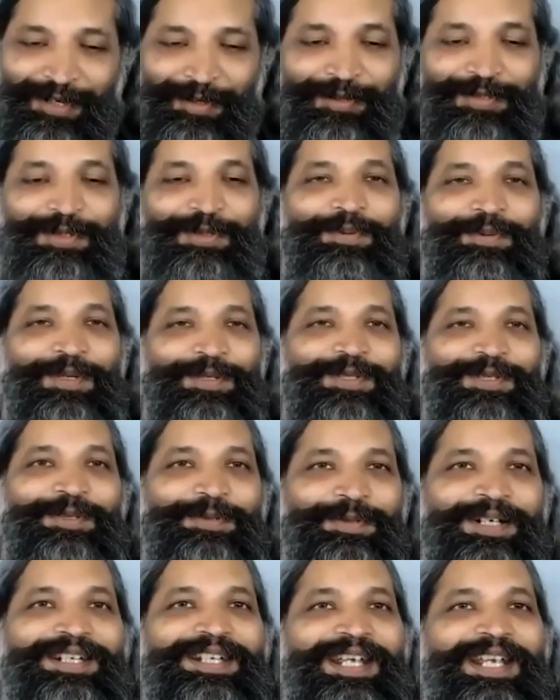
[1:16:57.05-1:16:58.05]
I also want to
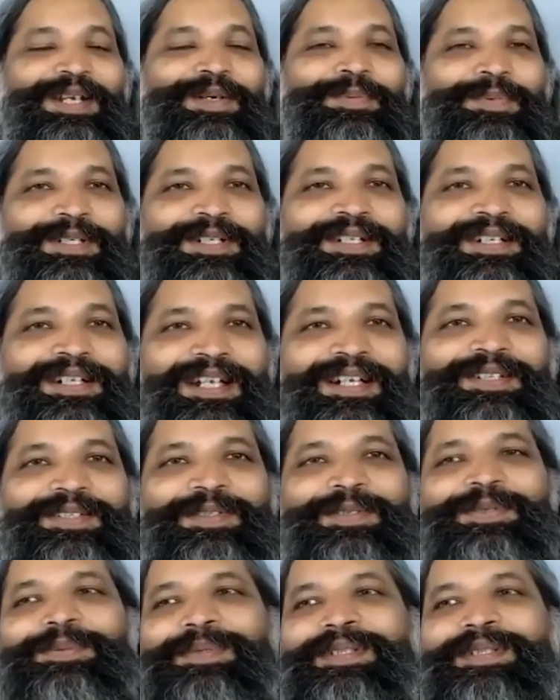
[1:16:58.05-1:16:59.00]
do it in work and through